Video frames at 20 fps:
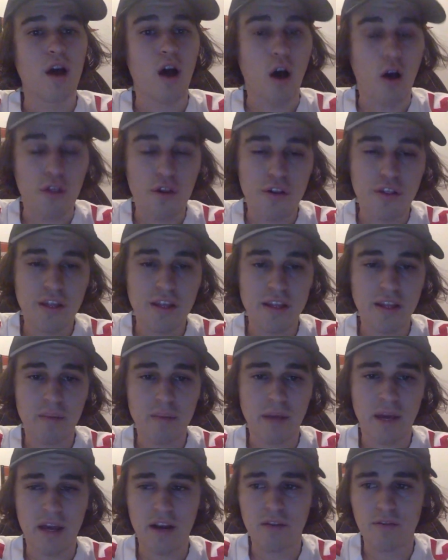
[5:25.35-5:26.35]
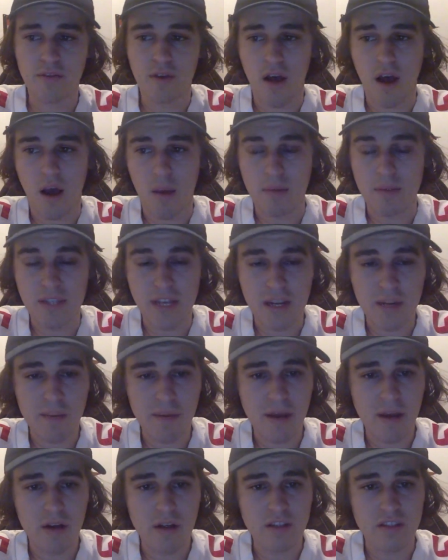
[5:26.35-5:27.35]
Other thing that I'm kind of upset
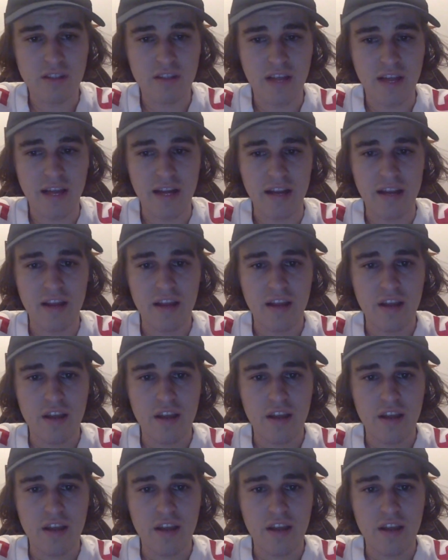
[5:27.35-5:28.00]
about is that